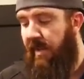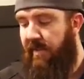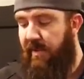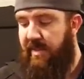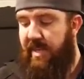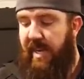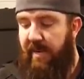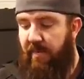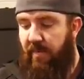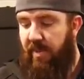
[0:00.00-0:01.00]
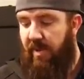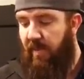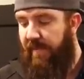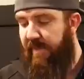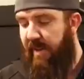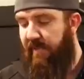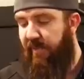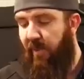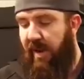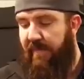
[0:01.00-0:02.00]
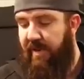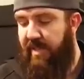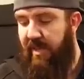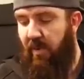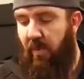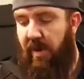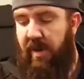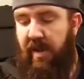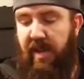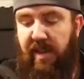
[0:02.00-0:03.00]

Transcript: So it's got the riv nuts for every single one,